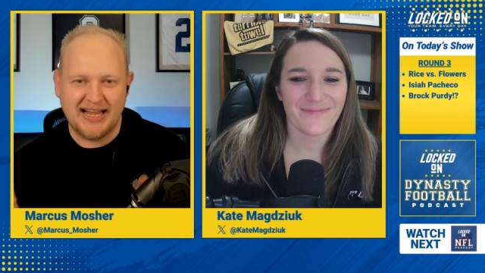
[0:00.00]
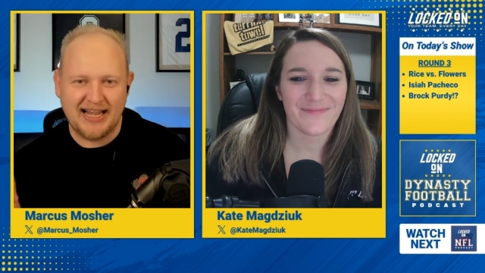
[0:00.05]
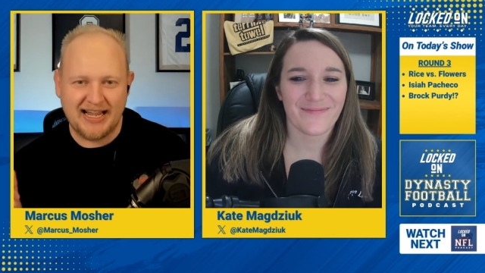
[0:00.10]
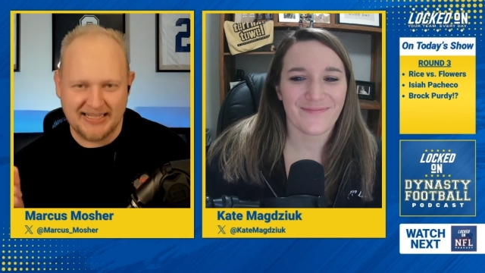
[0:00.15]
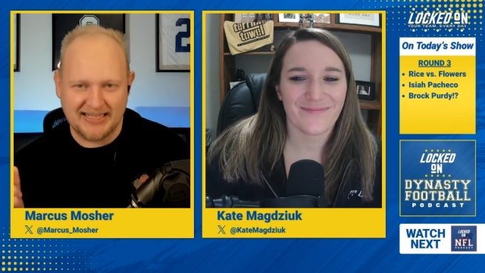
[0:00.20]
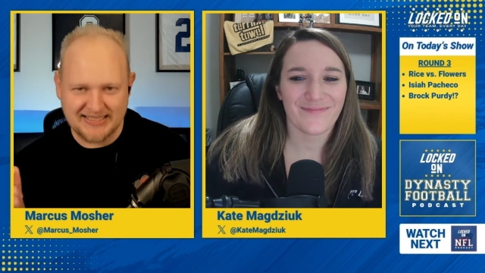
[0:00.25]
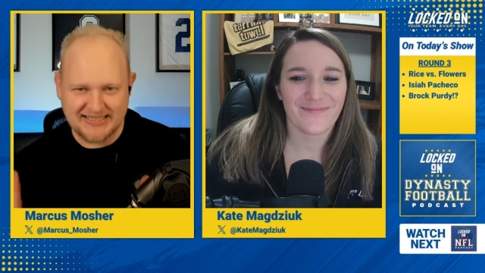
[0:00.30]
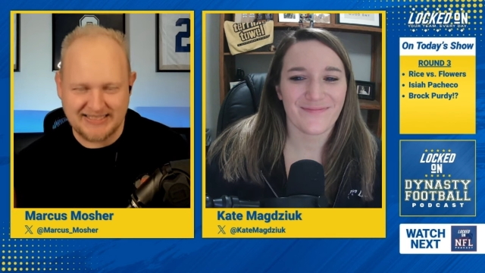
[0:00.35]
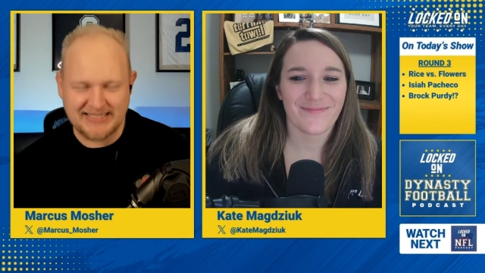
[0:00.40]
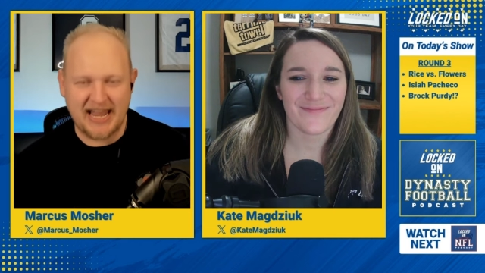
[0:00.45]

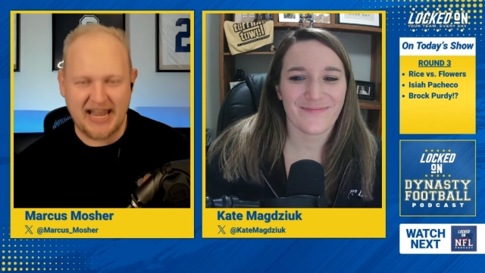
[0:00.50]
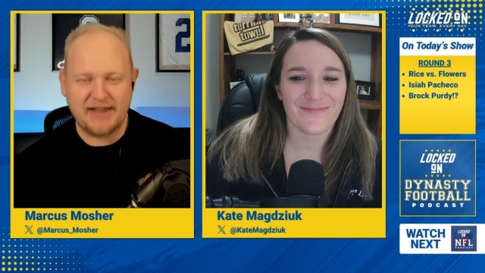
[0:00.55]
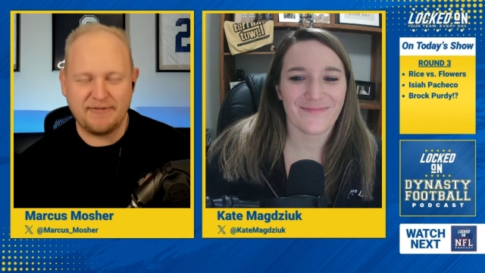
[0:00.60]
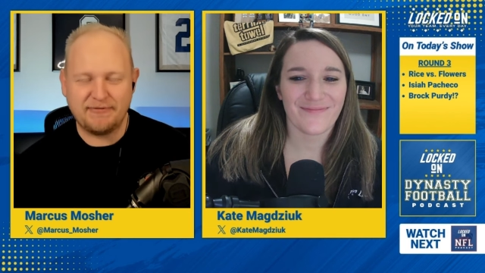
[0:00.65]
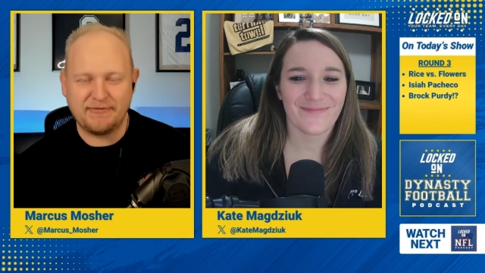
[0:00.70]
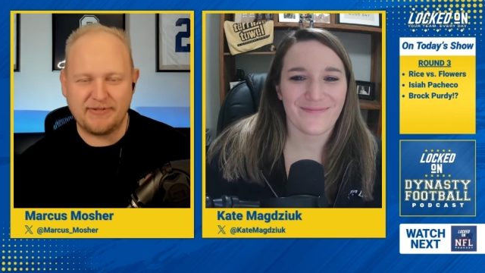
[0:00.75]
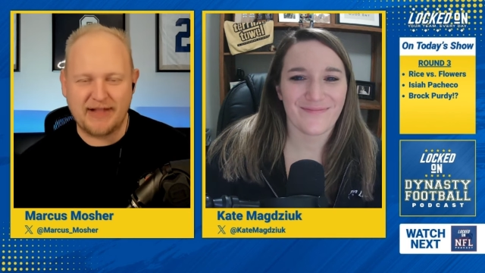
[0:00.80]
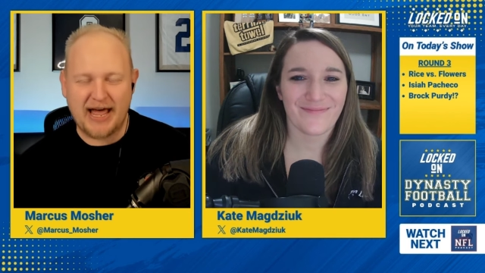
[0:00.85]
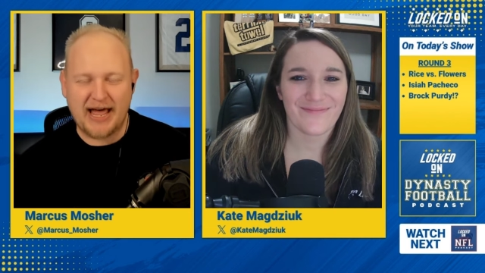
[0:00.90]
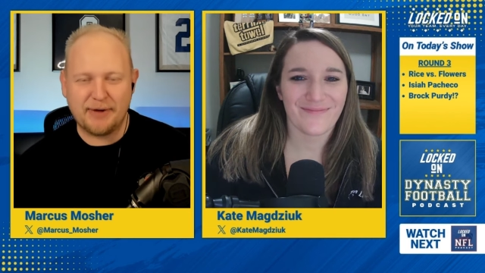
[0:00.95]
Speaker 1: and Zay
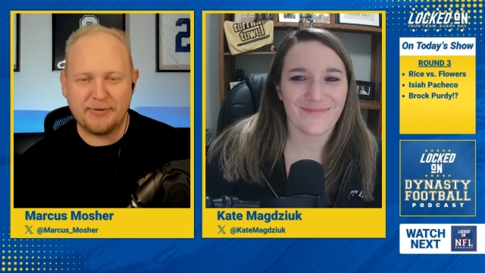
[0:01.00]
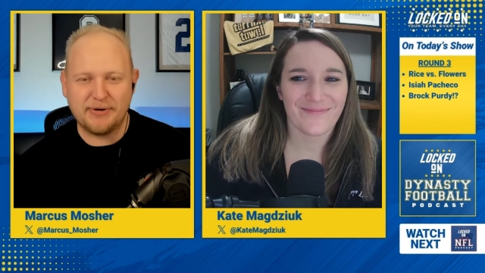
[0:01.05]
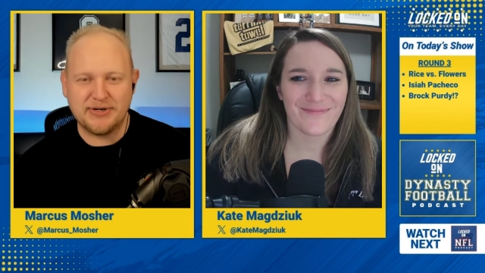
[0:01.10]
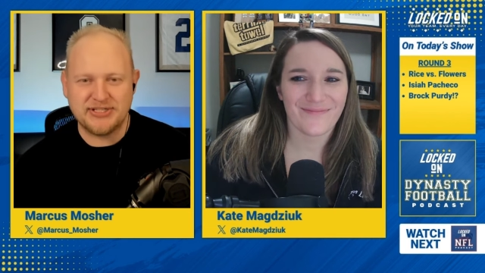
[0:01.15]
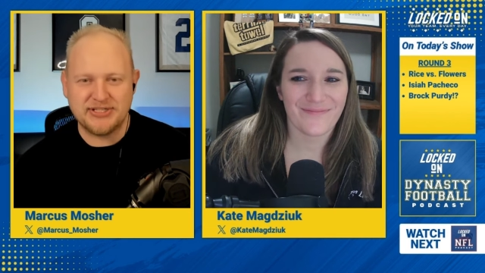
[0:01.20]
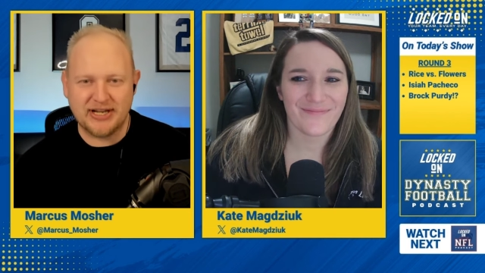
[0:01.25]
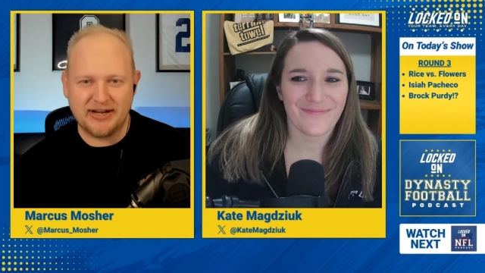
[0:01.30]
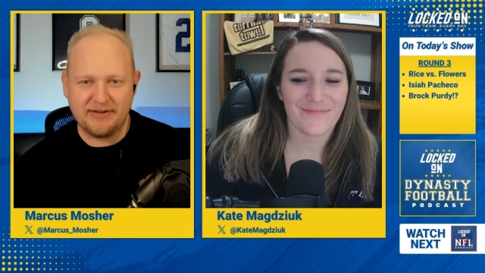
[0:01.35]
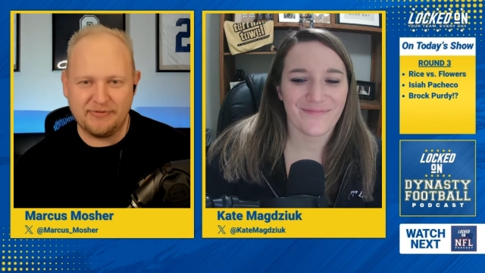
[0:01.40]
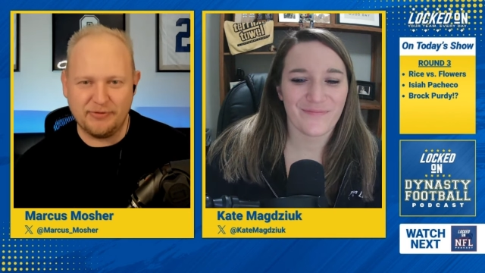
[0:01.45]

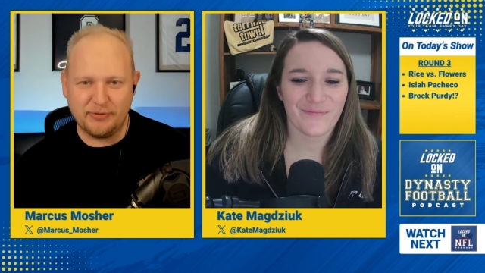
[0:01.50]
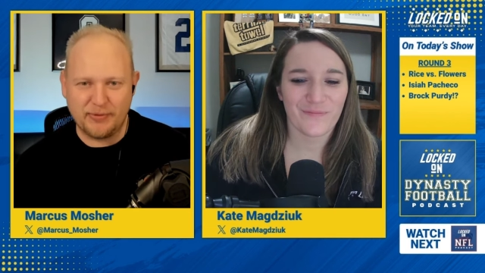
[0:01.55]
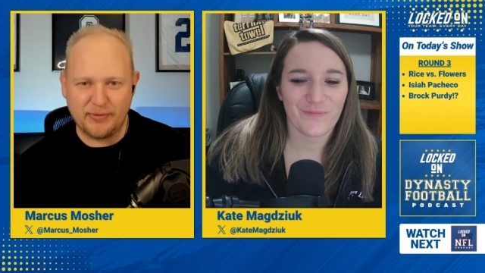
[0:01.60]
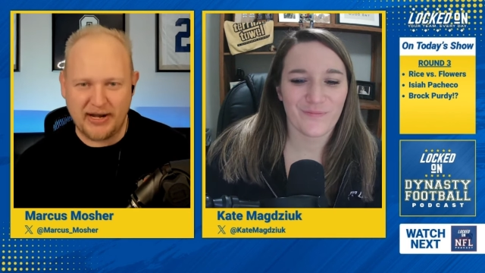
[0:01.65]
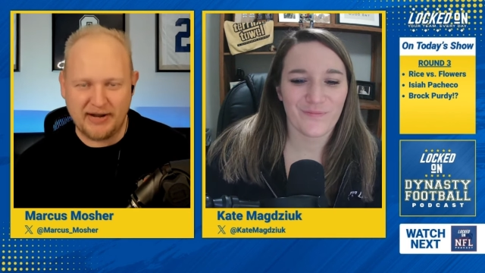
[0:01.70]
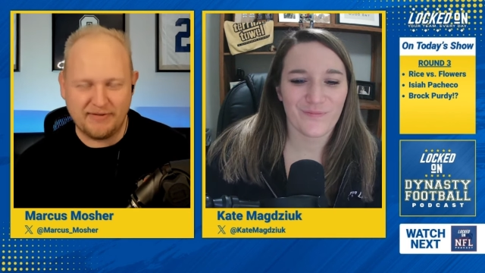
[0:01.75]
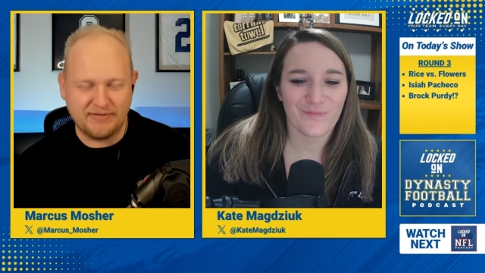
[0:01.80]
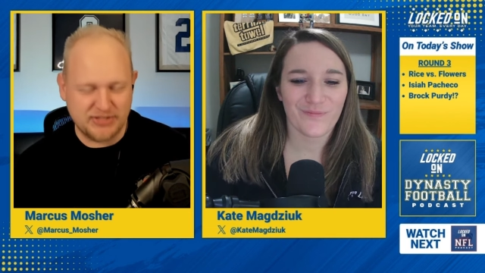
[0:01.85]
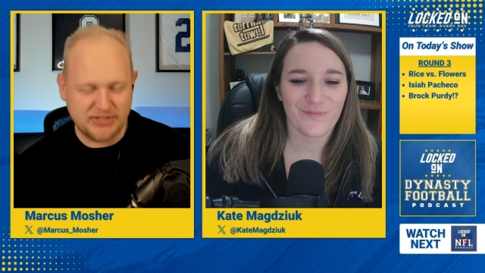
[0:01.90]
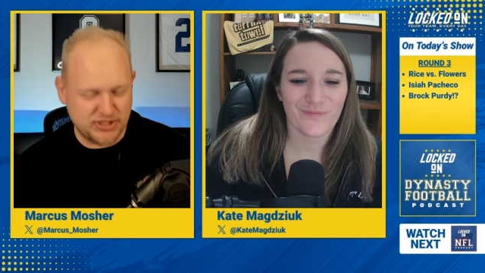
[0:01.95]
Flowers of the
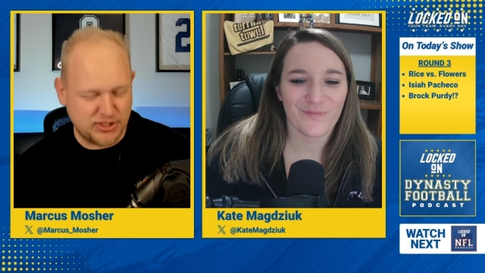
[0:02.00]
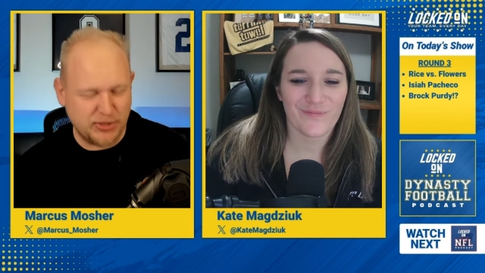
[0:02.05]
Ravens.